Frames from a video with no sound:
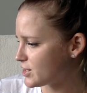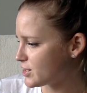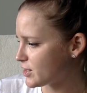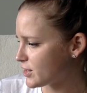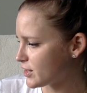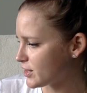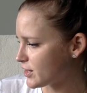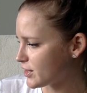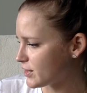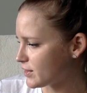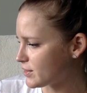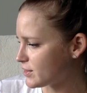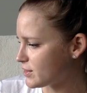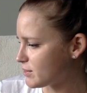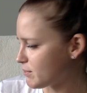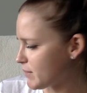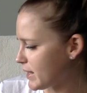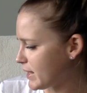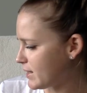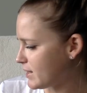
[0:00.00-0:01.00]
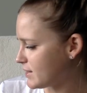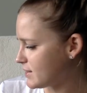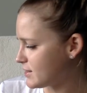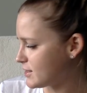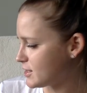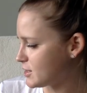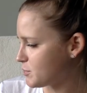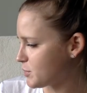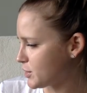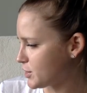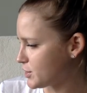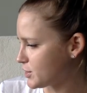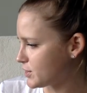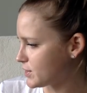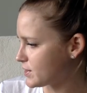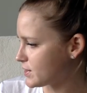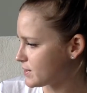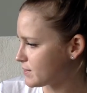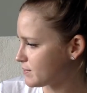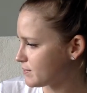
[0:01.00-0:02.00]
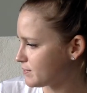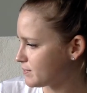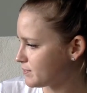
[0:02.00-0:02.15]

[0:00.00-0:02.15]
and onions made her suspicious.